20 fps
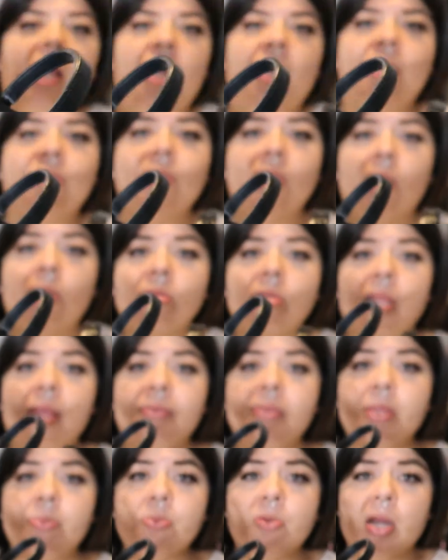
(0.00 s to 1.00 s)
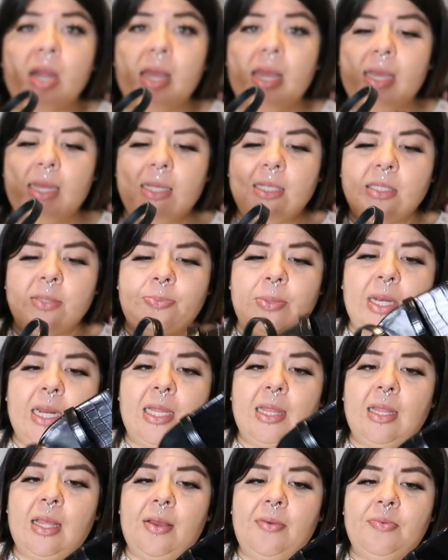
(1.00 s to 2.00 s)
I don't love the price, but I
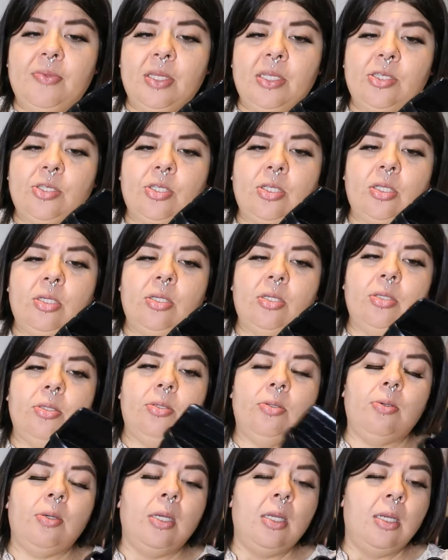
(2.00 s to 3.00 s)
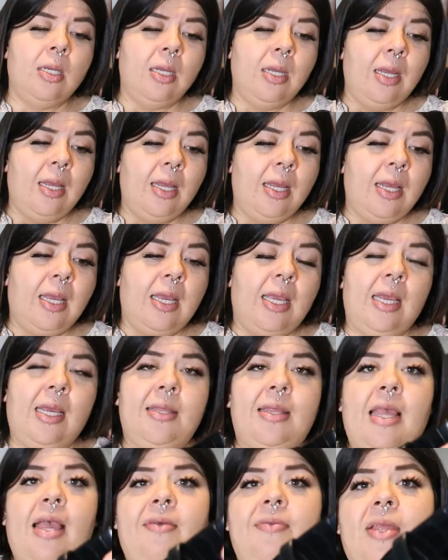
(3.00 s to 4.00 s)
love the shoe.
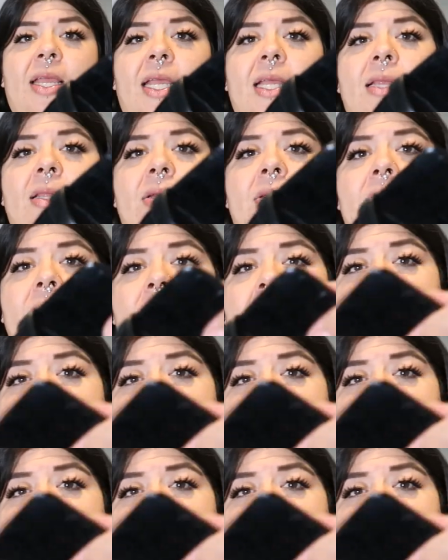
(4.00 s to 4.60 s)
And they have like a little